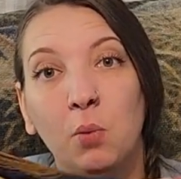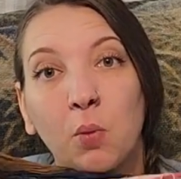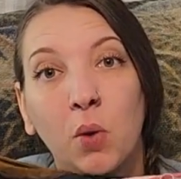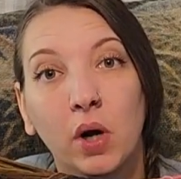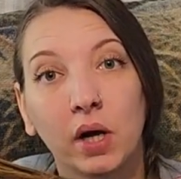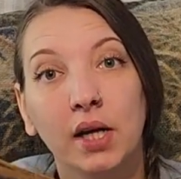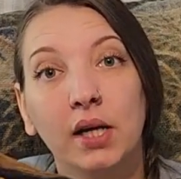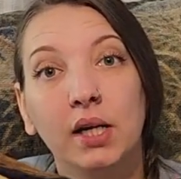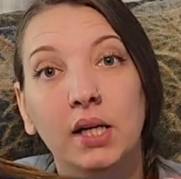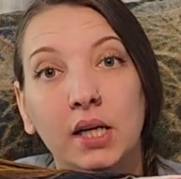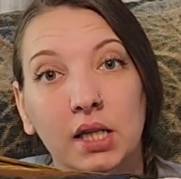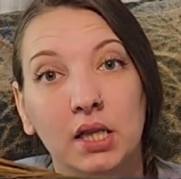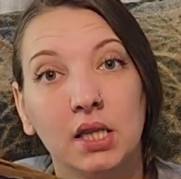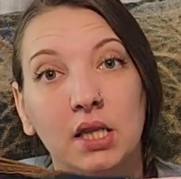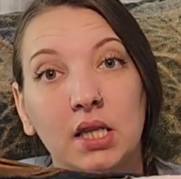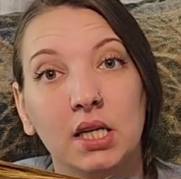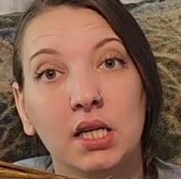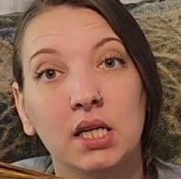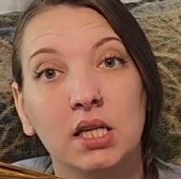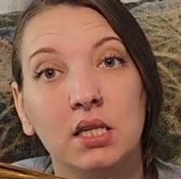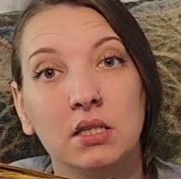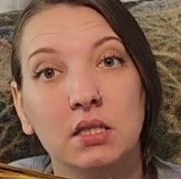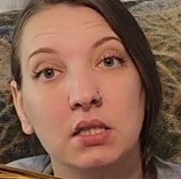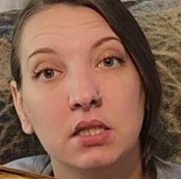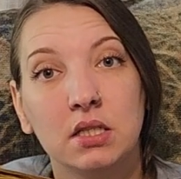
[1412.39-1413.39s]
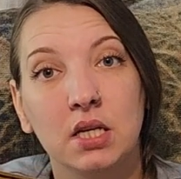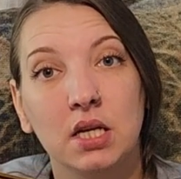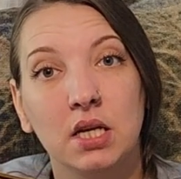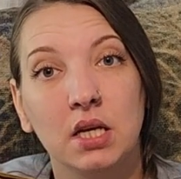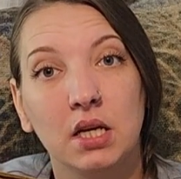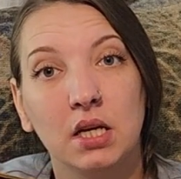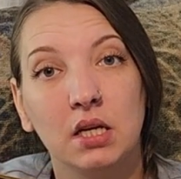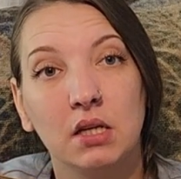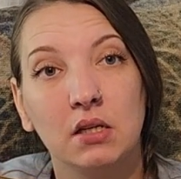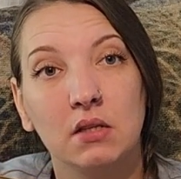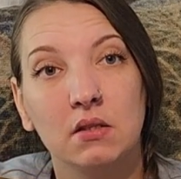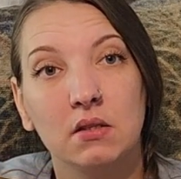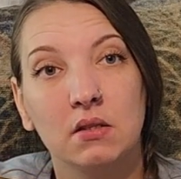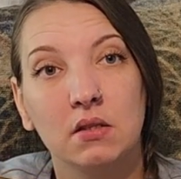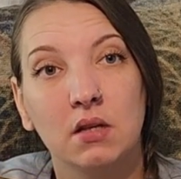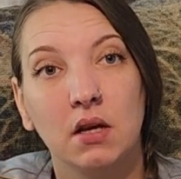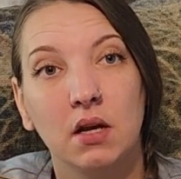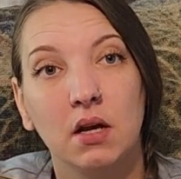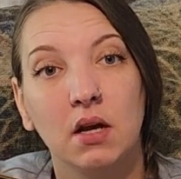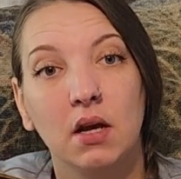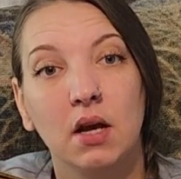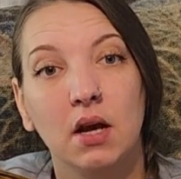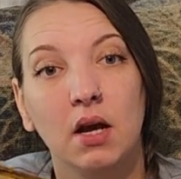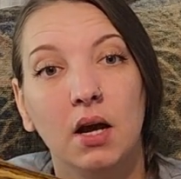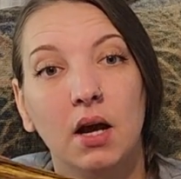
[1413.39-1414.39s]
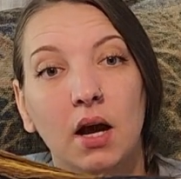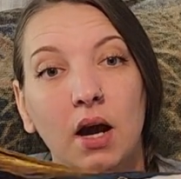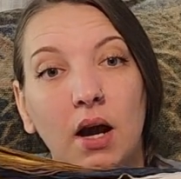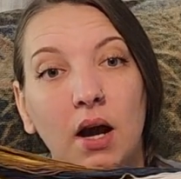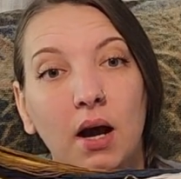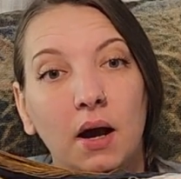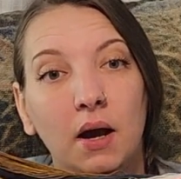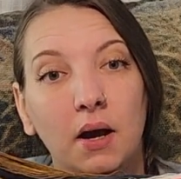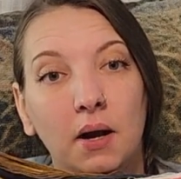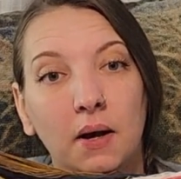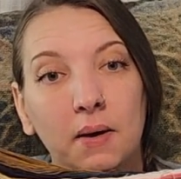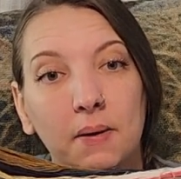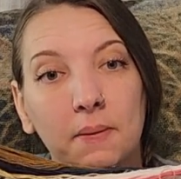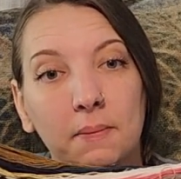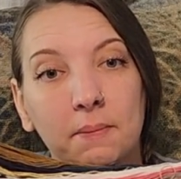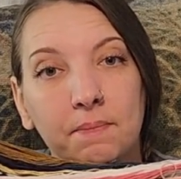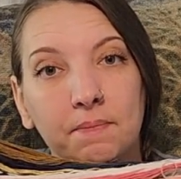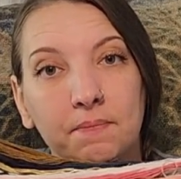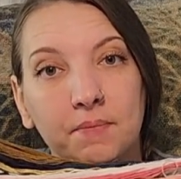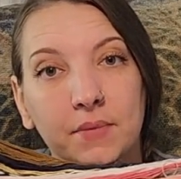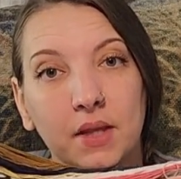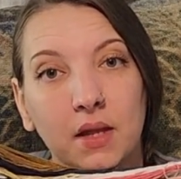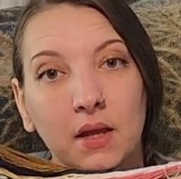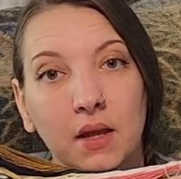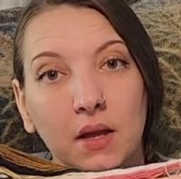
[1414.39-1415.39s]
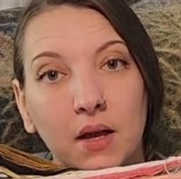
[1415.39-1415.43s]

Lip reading: want to get these things back